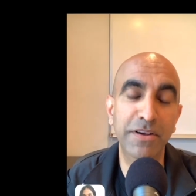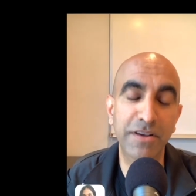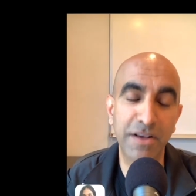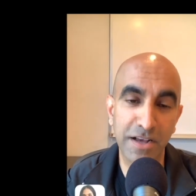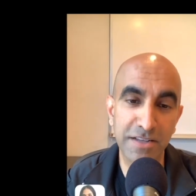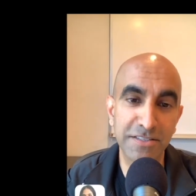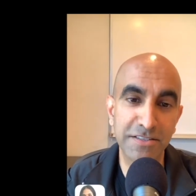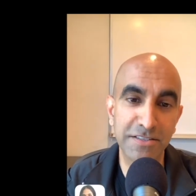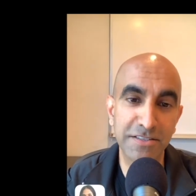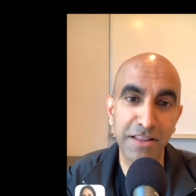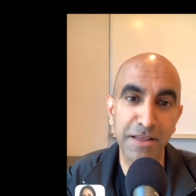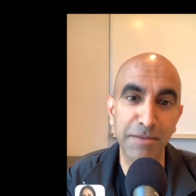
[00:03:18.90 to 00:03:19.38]

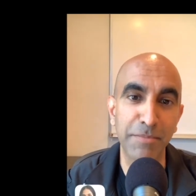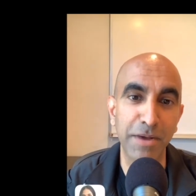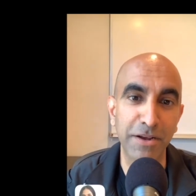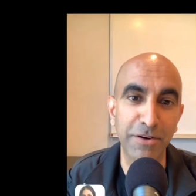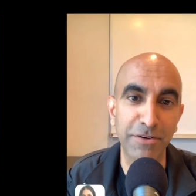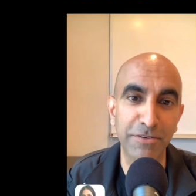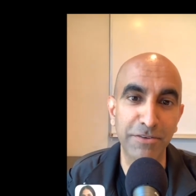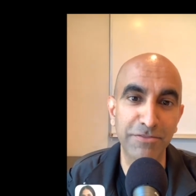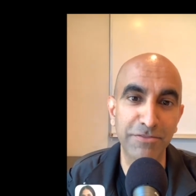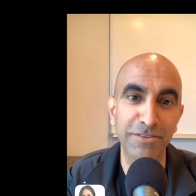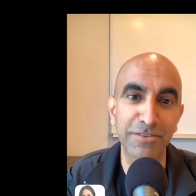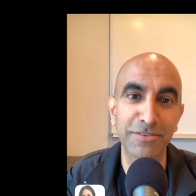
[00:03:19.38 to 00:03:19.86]
cost of that
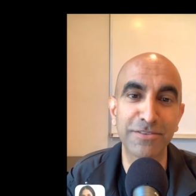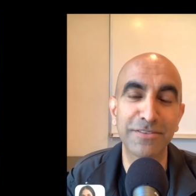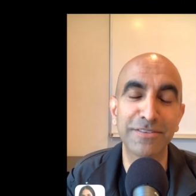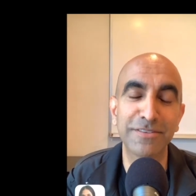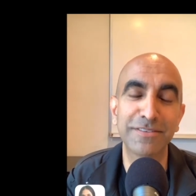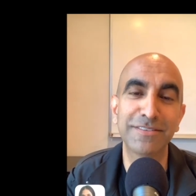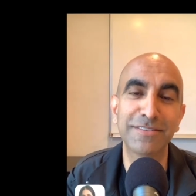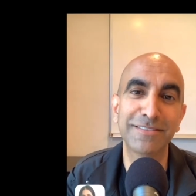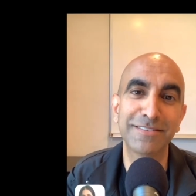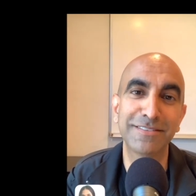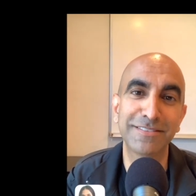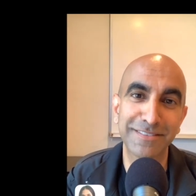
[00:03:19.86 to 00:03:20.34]
microphone.
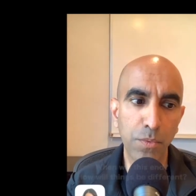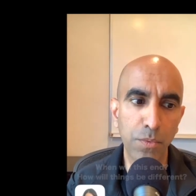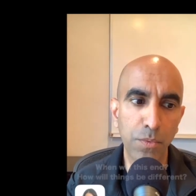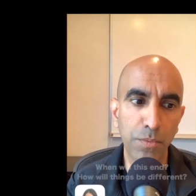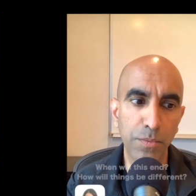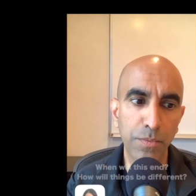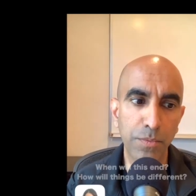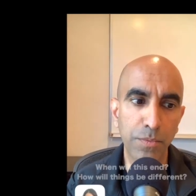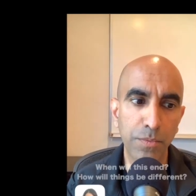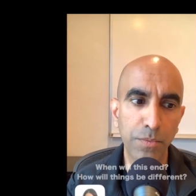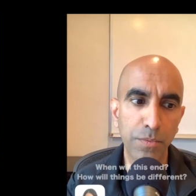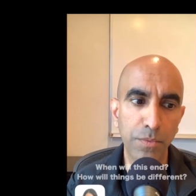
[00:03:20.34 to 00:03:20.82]

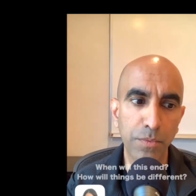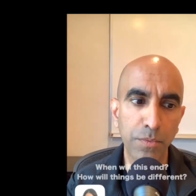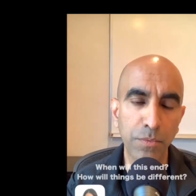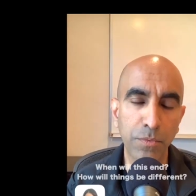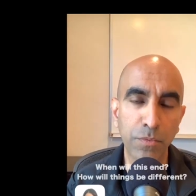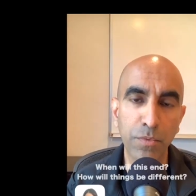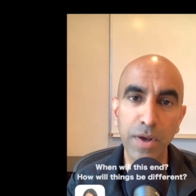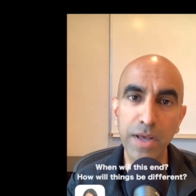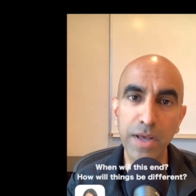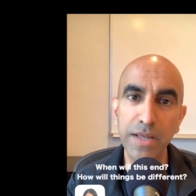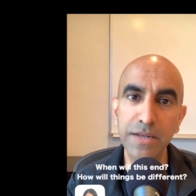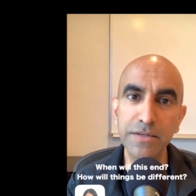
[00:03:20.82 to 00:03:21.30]

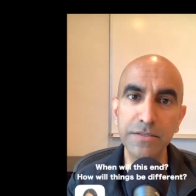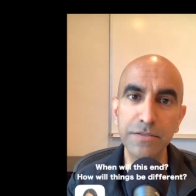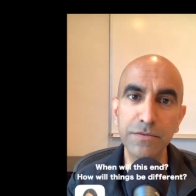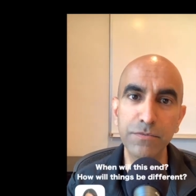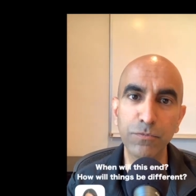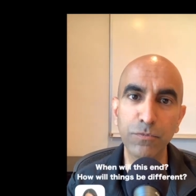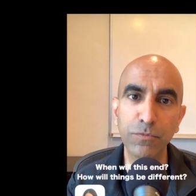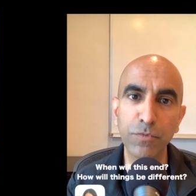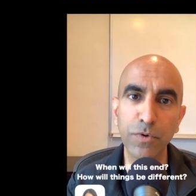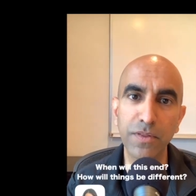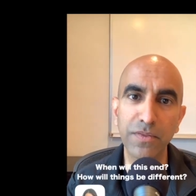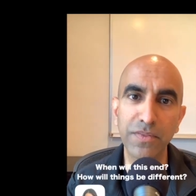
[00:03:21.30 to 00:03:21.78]
When
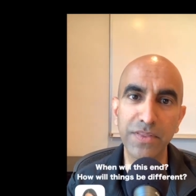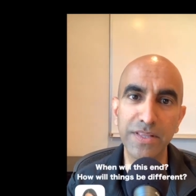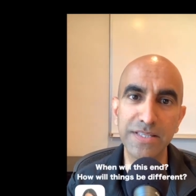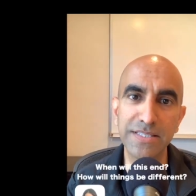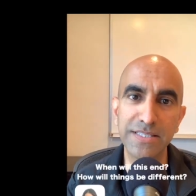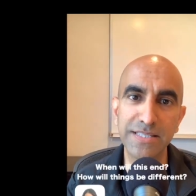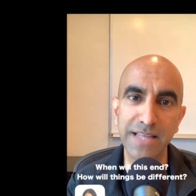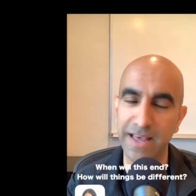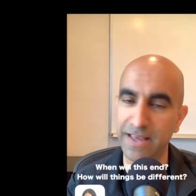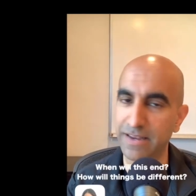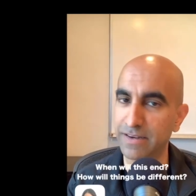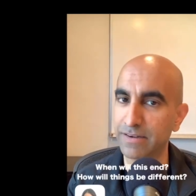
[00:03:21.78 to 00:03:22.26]
will
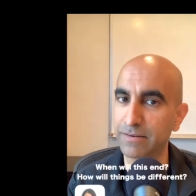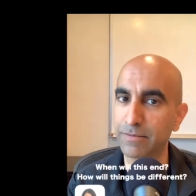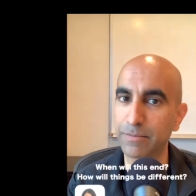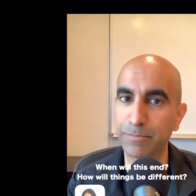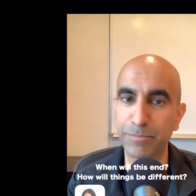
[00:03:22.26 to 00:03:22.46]
this end?